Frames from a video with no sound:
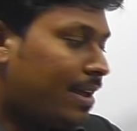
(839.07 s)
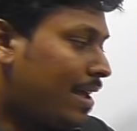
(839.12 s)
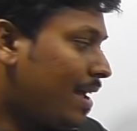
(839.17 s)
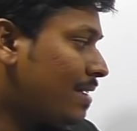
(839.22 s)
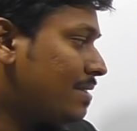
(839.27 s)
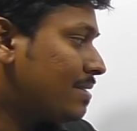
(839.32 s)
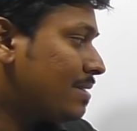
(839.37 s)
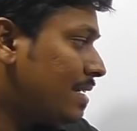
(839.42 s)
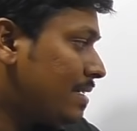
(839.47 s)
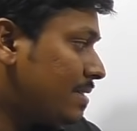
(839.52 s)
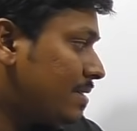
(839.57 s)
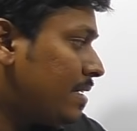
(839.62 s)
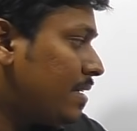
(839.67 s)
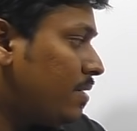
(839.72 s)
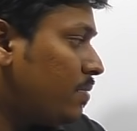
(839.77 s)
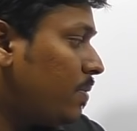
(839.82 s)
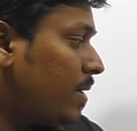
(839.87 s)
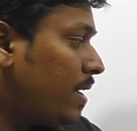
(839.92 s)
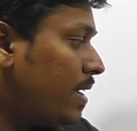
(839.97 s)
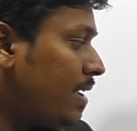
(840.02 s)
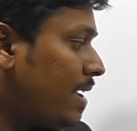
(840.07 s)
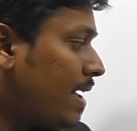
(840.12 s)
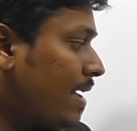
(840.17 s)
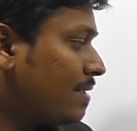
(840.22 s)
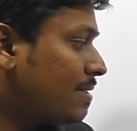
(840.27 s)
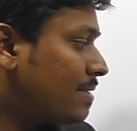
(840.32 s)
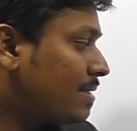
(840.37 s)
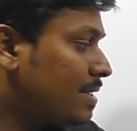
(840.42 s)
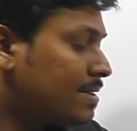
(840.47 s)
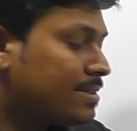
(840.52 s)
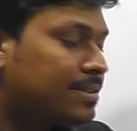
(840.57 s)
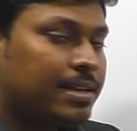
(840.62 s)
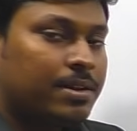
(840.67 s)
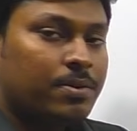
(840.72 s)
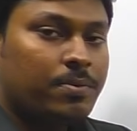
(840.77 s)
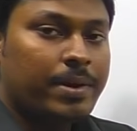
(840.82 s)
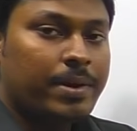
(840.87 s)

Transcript: x less than y, x less than